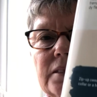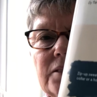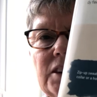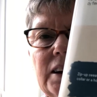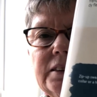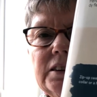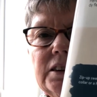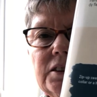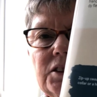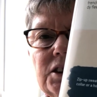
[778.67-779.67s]
then
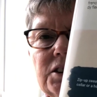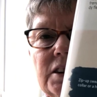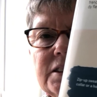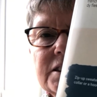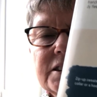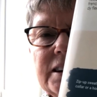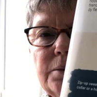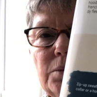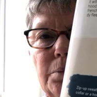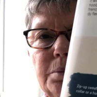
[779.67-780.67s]
it's the
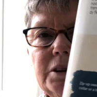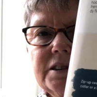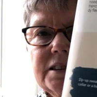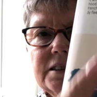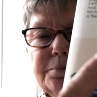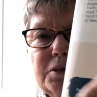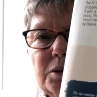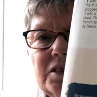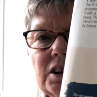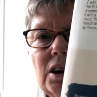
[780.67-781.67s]
same one, but instead of
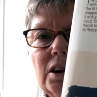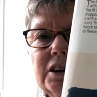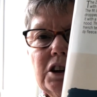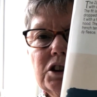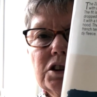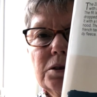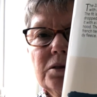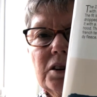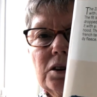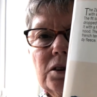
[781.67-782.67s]
doing the collar you do
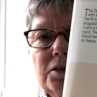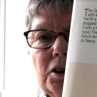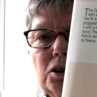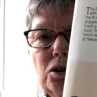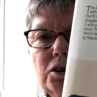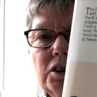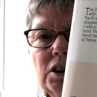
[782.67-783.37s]
the hood,